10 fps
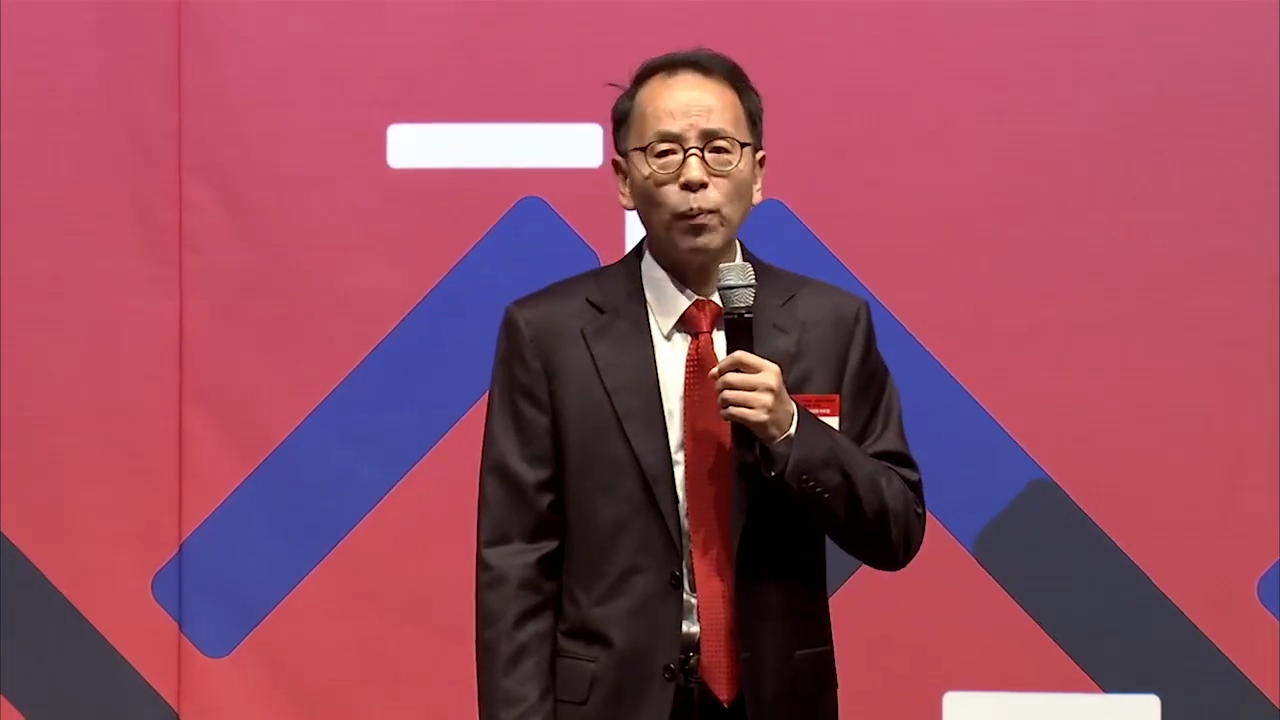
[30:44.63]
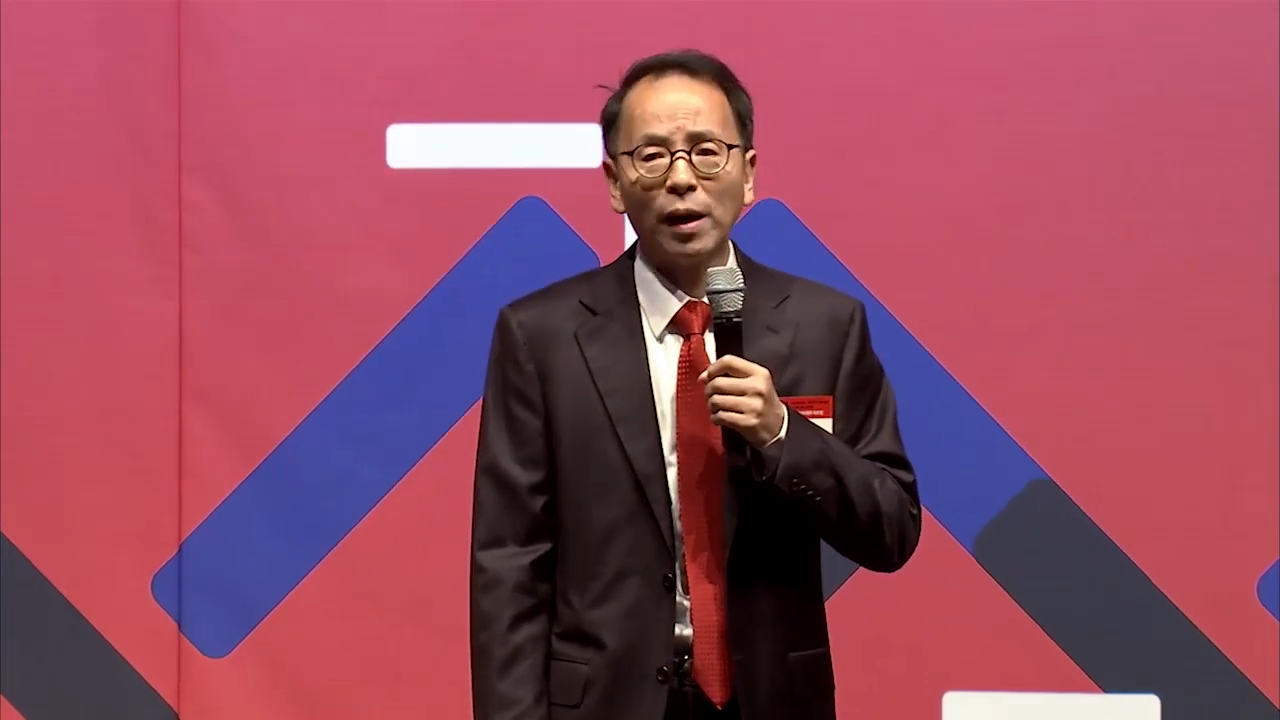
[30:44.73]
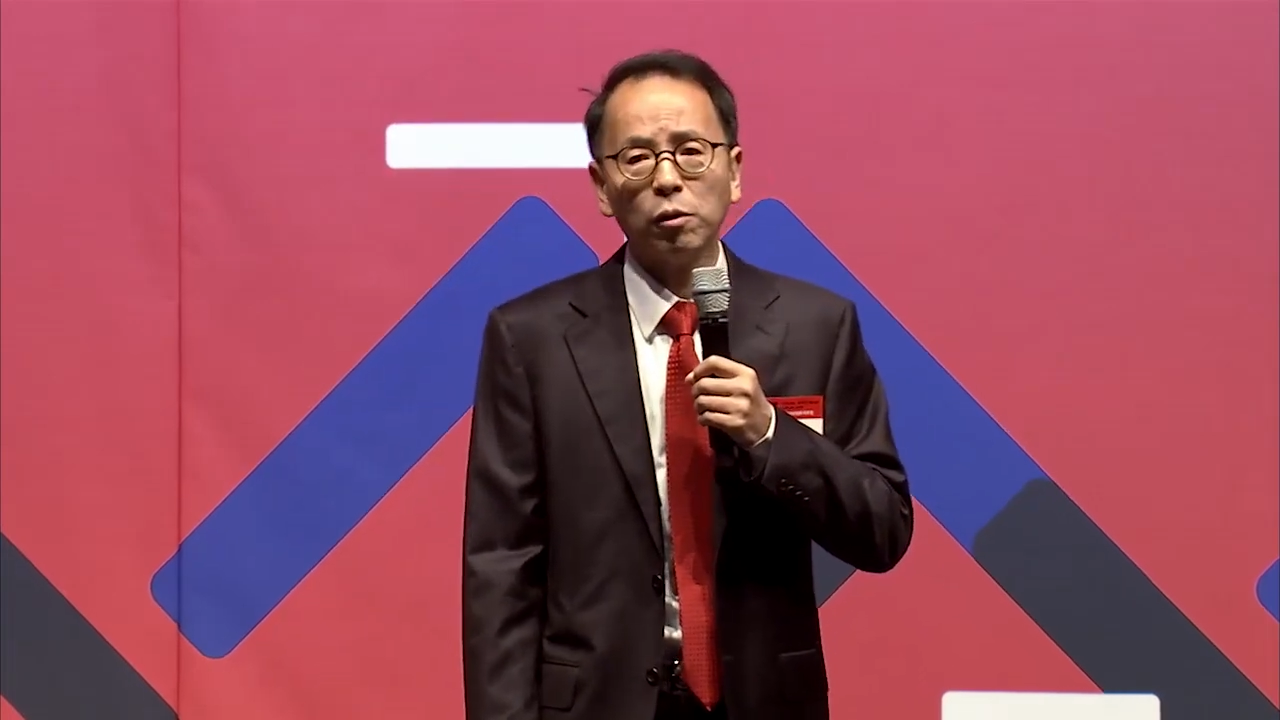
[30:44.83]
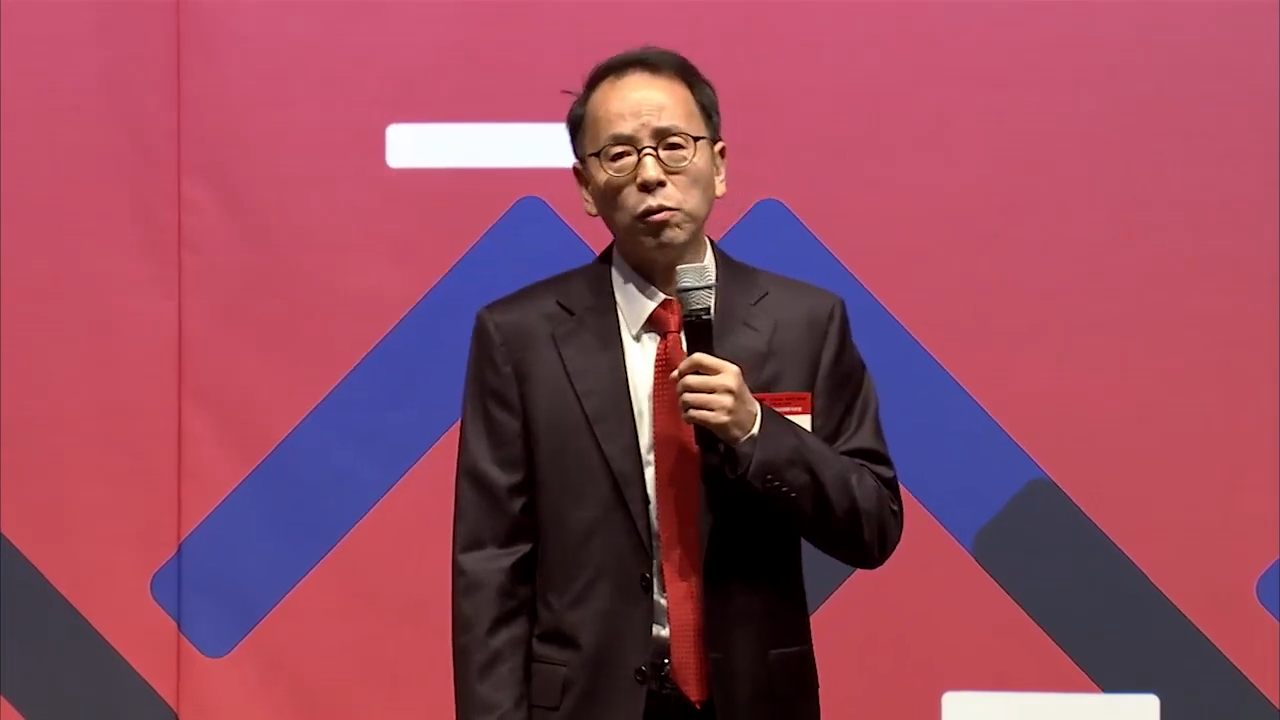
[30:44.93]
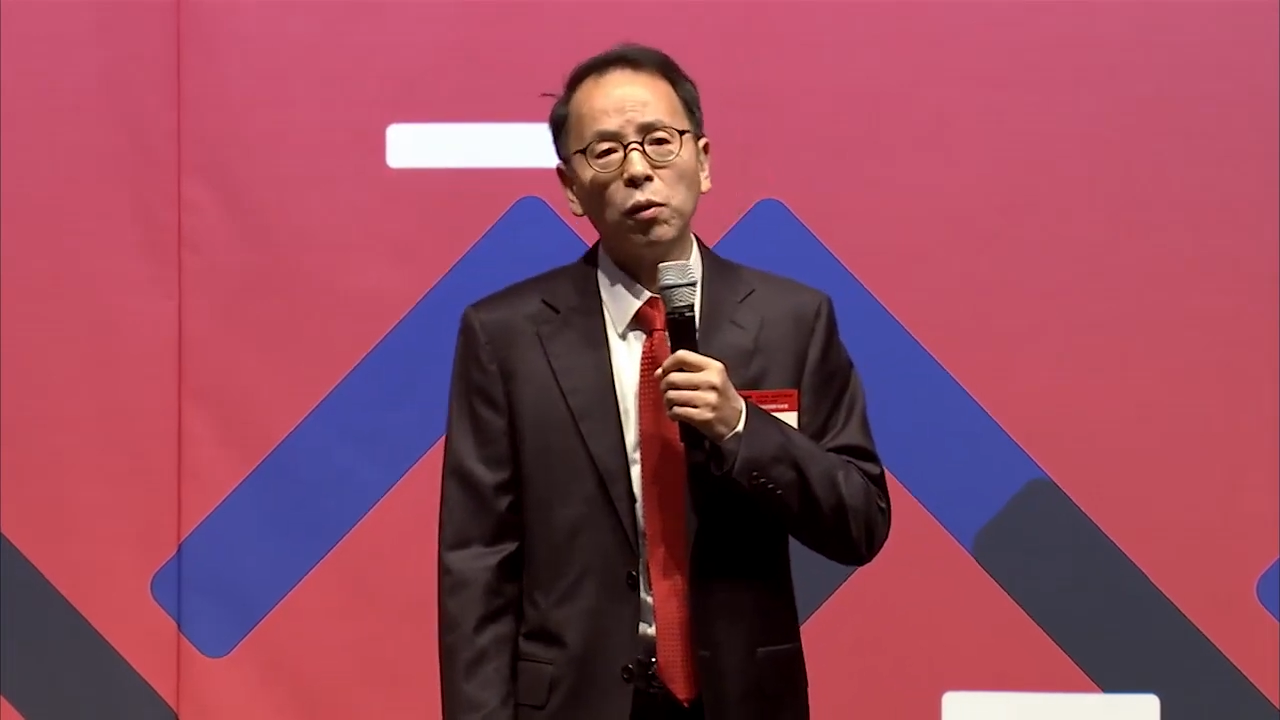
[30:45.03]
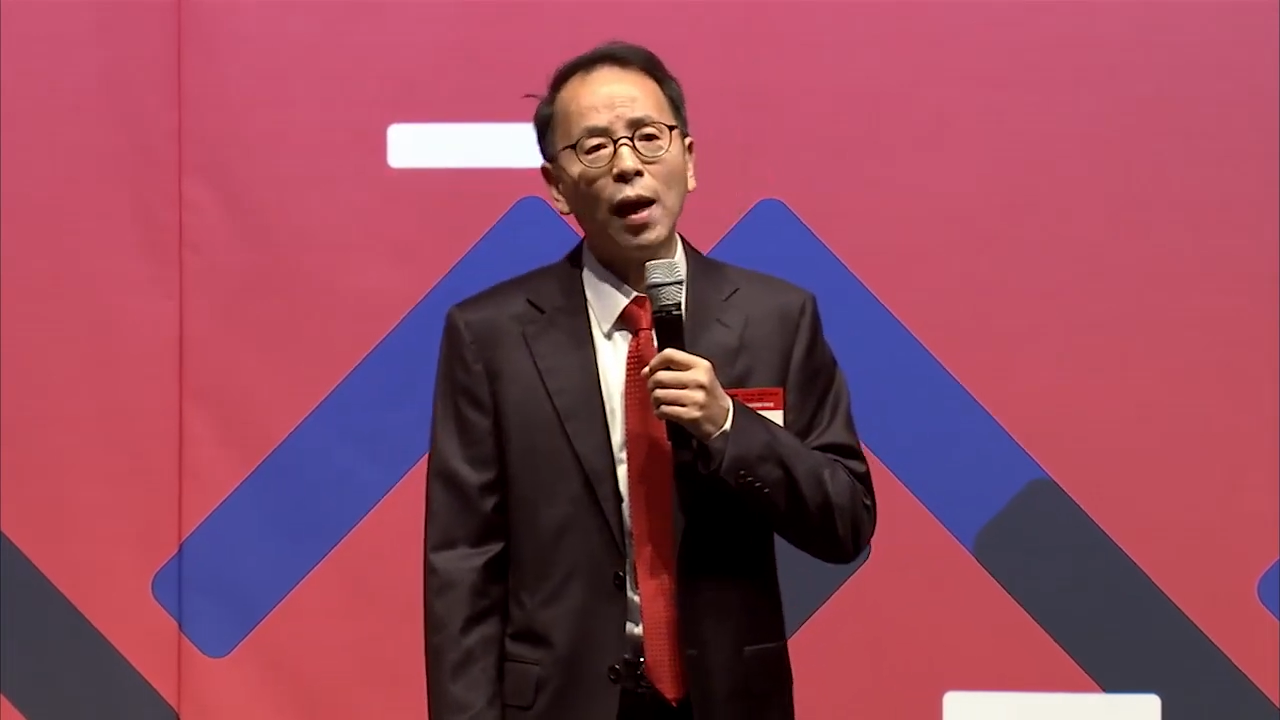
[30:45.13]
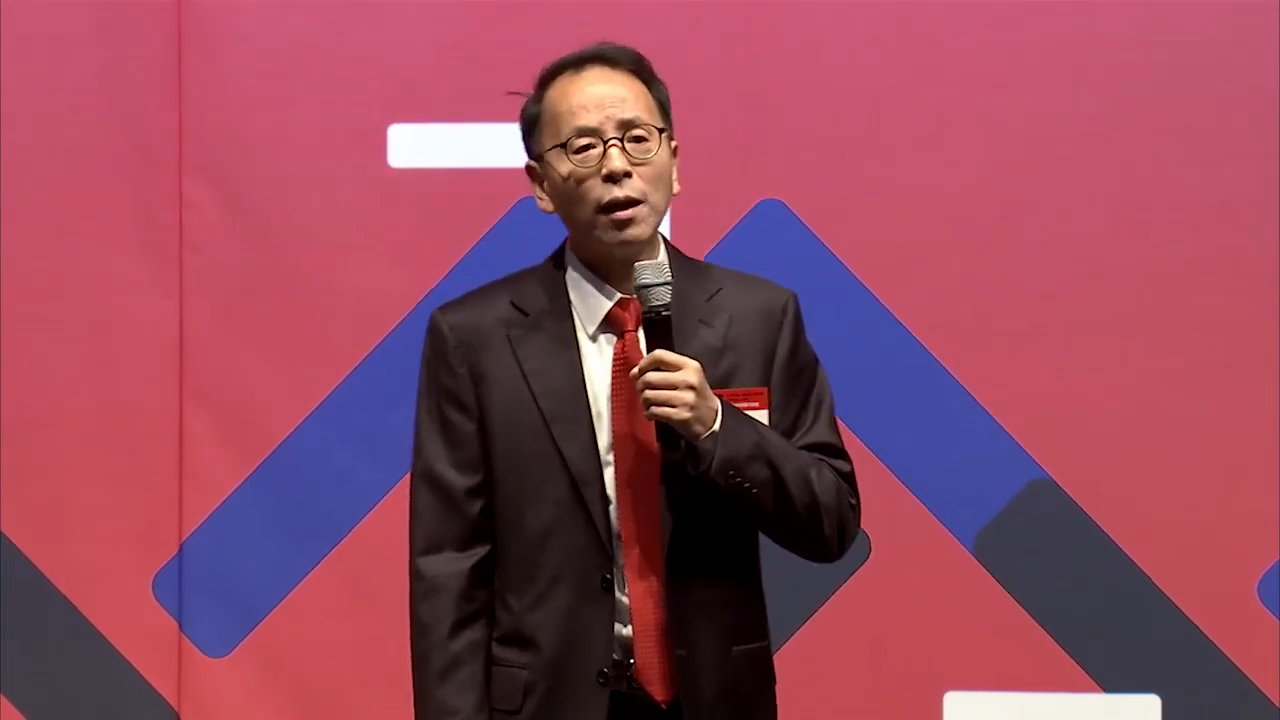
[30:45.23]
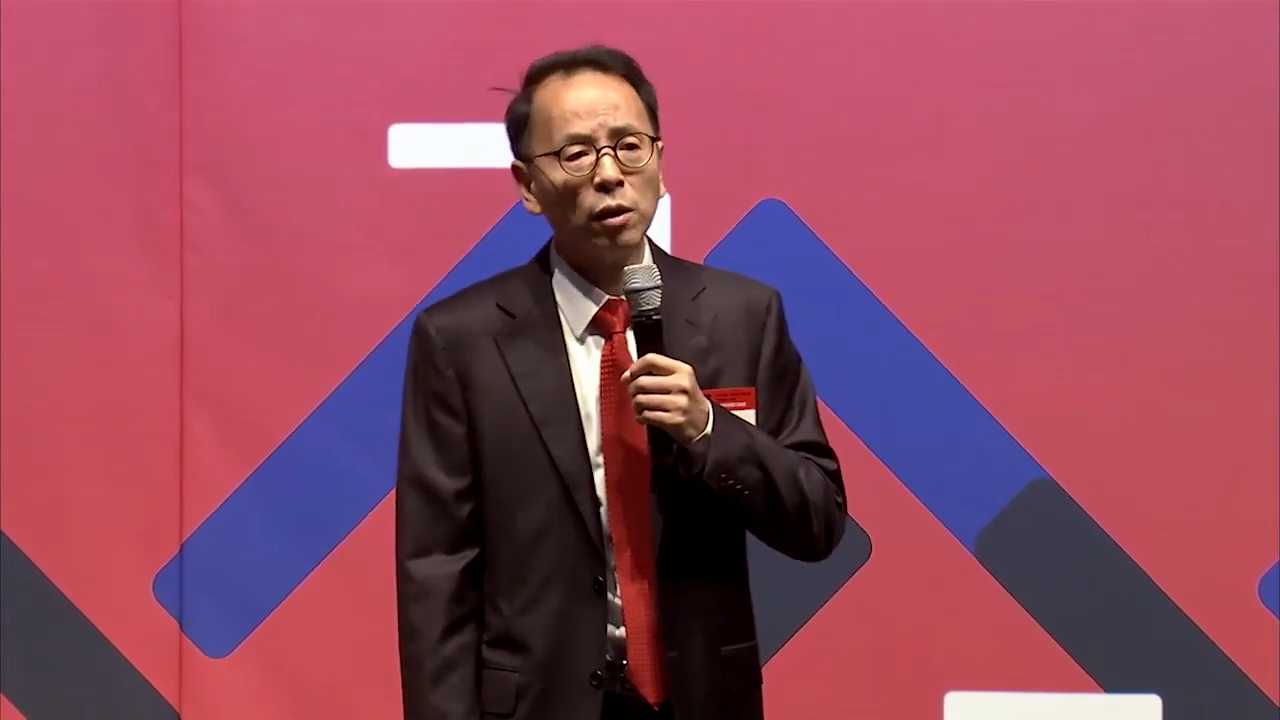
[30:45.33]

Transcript: back to the United